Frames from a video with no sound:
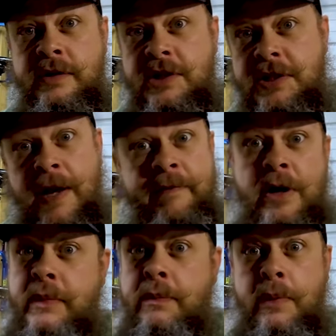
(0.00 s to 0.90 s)
There's not
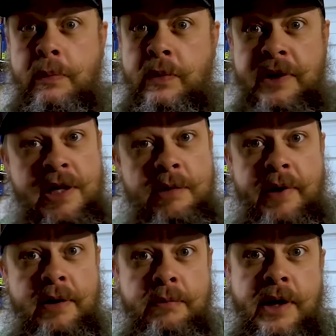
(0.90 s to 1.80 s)
very many people in the
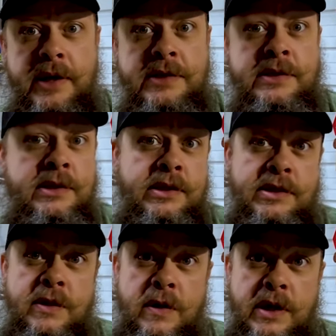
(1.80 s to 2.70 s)
mountain bikes.
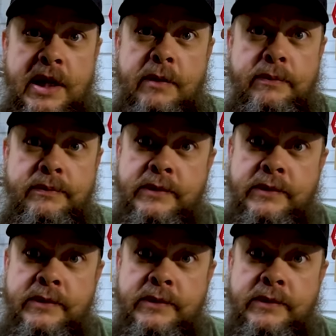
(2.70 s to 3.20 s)
It's hard to get.